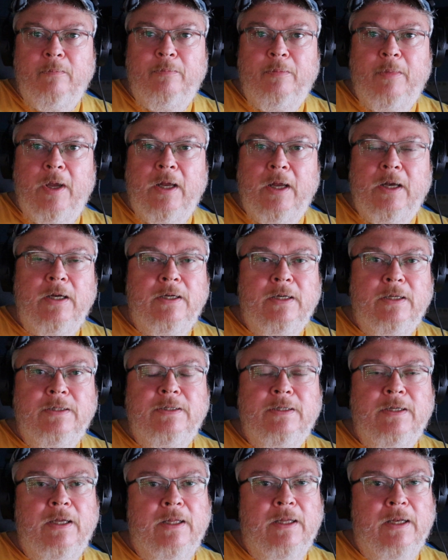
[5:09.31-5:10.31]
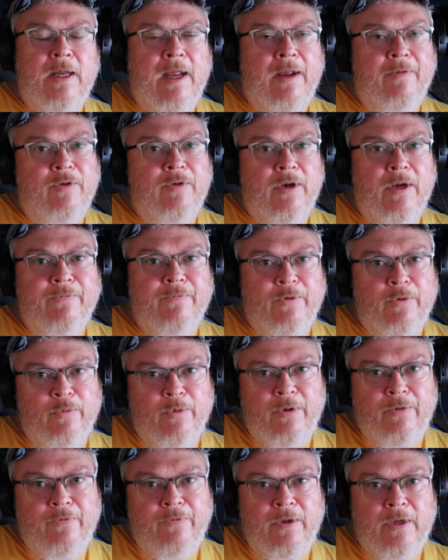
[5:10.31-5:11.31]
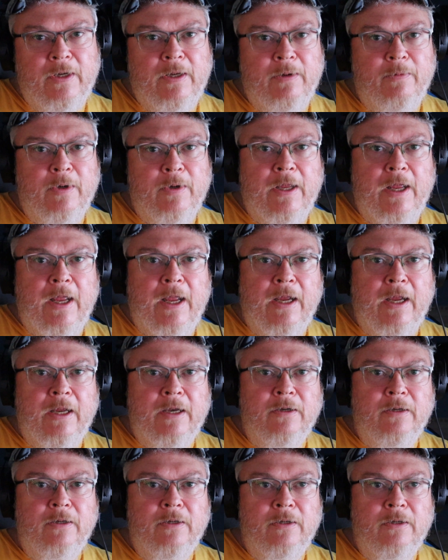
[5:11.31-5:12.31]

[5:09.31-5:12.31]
And he did say that after every refeed, he would gain